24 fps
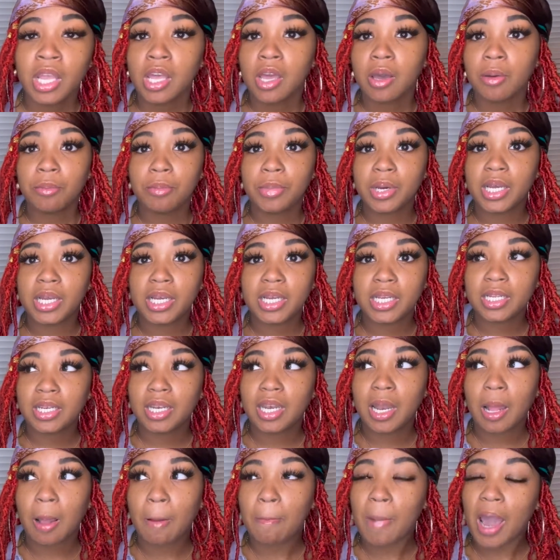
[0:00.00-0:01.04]
But
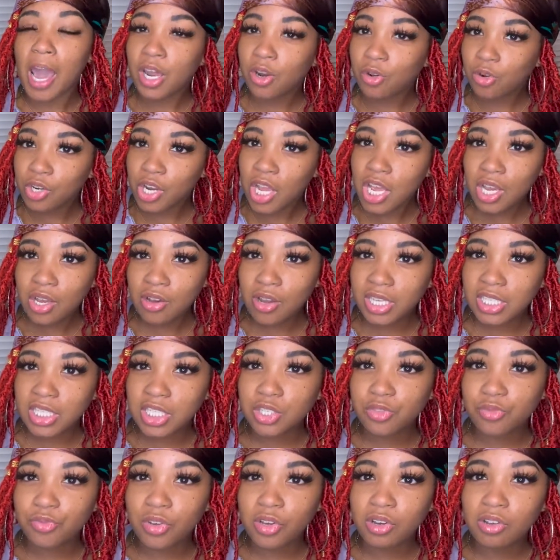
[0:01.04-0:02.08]
I don't know. I
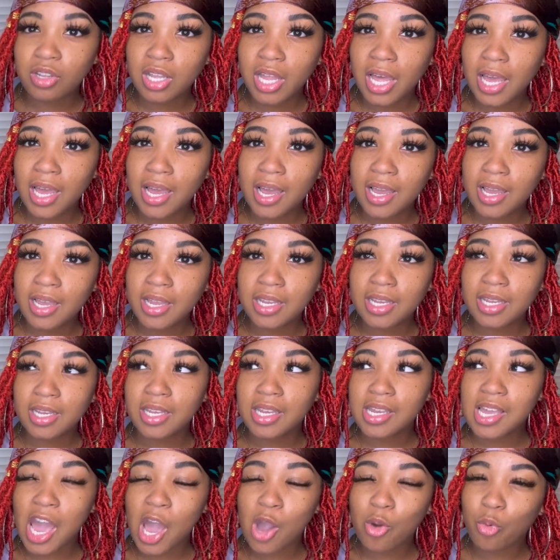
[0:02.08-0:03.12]
just feel like
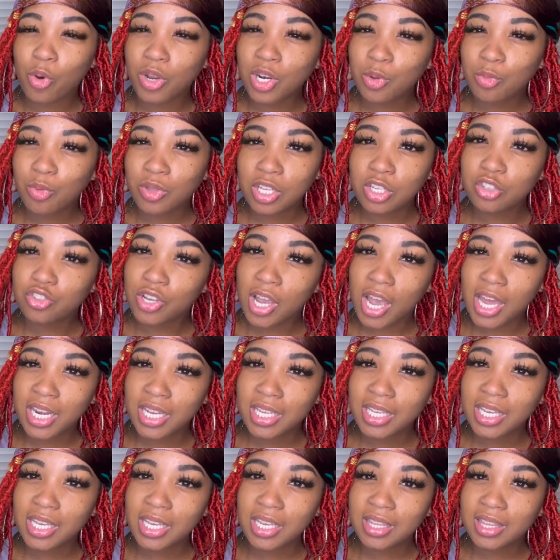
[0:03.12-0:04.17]
I want to really try to
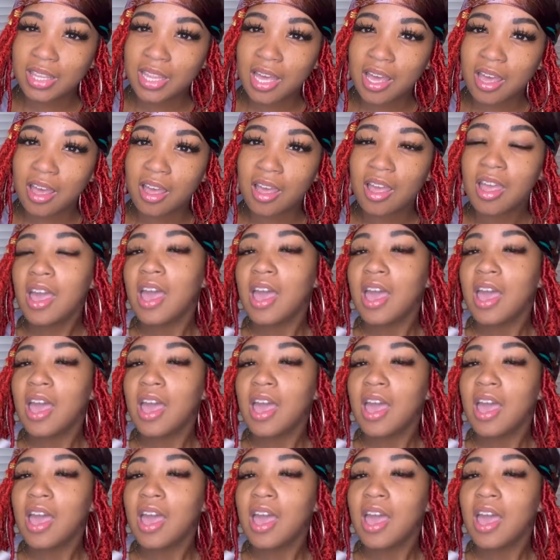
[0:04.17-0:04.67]
get the